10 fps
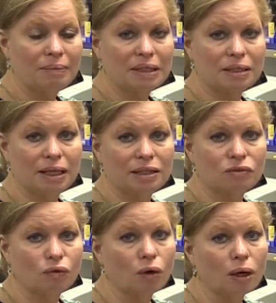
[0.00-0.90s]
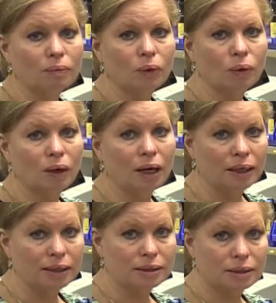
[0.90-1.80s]
M S D S form or
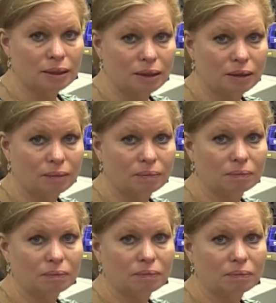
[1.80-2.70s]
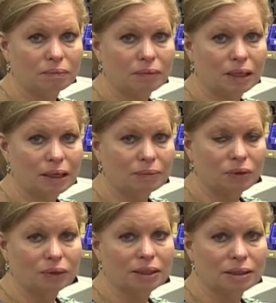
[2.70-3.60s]
on its um,
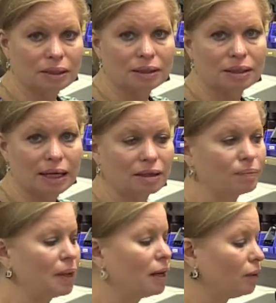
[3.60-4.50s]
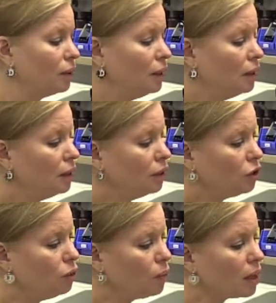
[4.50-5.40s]
chemical list on the side of the bottle,
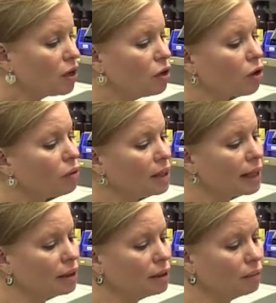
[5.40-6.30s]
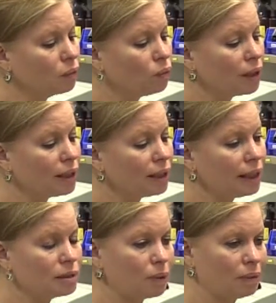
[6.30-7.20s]
you want to know that, number one,
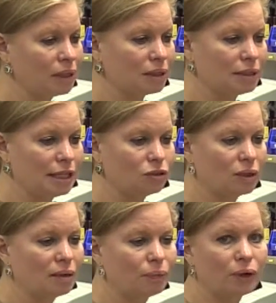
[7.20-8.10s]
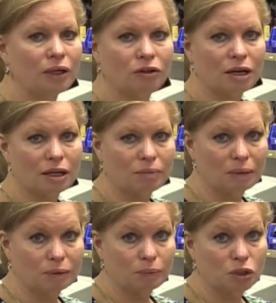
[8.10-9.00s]
it's probably going to stain to an endpoint. You're not going to be
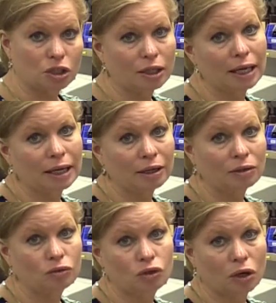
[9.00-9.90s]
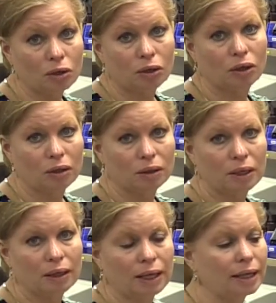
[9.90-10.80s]
able to push it any darker,
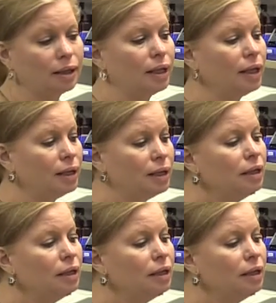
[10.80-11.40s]
not likely.